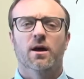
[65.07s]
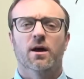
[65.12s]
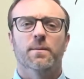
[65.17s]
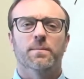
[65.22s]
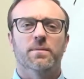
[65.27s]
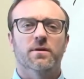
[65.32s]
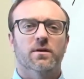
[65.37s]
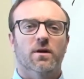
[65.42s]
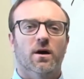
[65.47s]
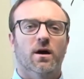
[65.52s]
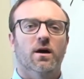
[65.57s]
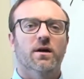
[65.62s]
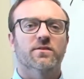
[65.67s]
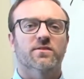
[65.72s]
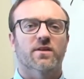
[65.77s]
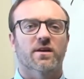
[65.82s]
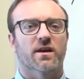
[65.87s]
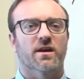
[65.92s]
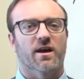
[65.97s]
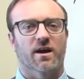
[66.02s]
because
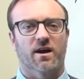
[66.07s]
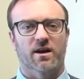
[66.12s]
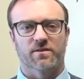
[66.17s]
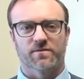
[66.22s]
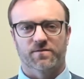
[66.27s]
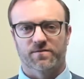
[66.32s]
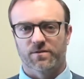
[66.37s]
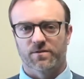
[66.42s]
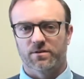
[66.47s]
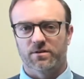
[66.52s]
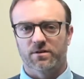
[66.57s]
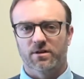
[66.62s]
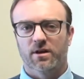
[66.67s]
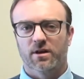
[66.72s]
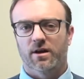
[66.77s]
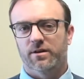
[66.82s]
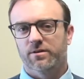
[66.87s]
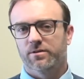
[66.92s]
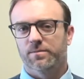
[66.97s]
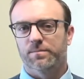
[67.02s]
I had full
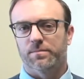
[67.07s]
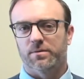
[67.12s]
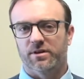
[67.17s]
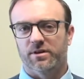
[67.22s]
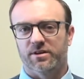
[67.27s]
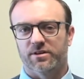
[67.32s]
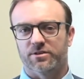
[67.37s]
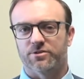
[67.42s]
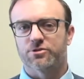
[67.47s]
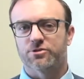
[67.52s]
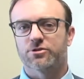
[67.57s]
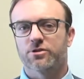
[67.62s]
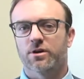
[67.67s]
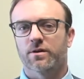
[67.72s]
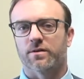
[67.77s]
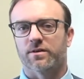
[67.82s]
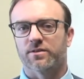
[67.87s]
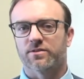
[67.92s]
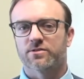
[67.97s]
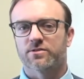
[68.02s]
and complete
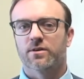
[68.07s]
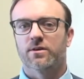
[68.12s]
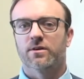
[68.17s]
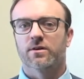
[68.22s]
insurance